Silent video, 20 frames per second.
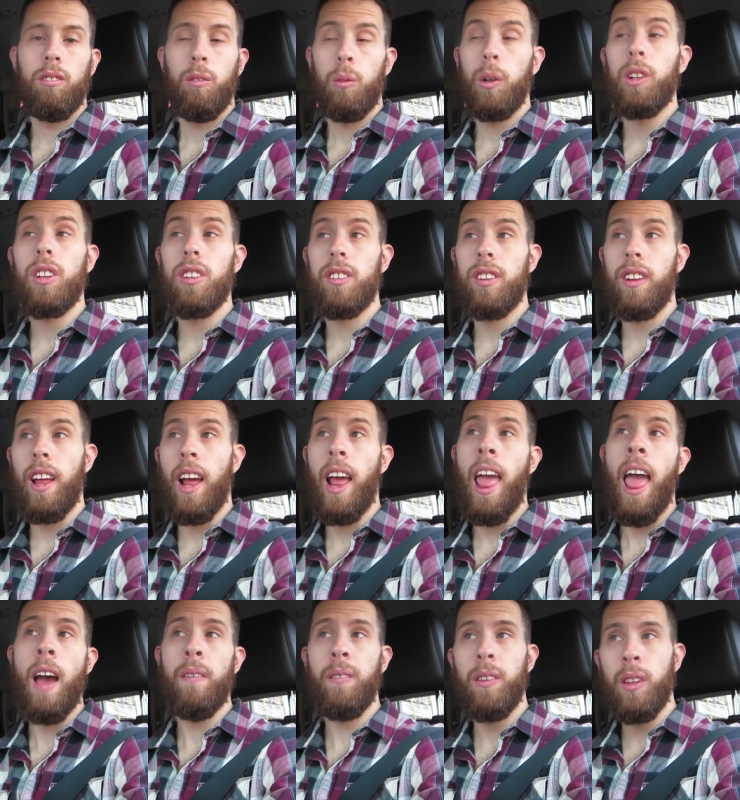Which is just that
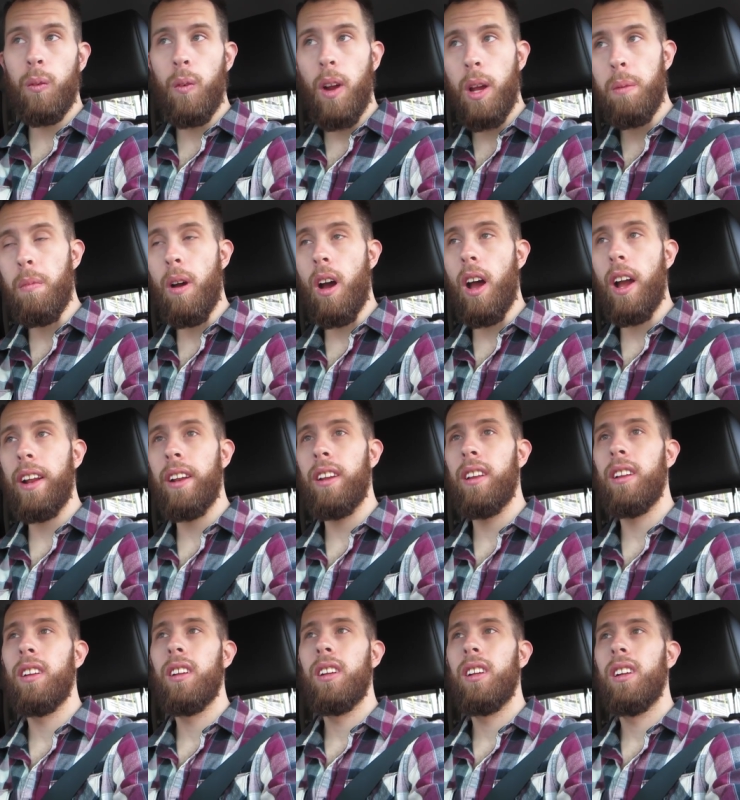having the right
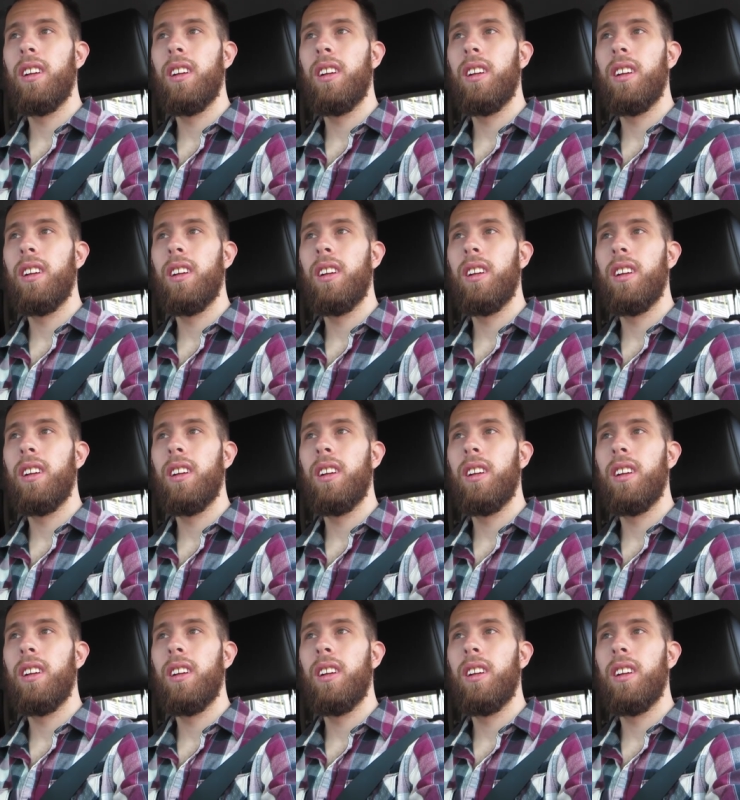mind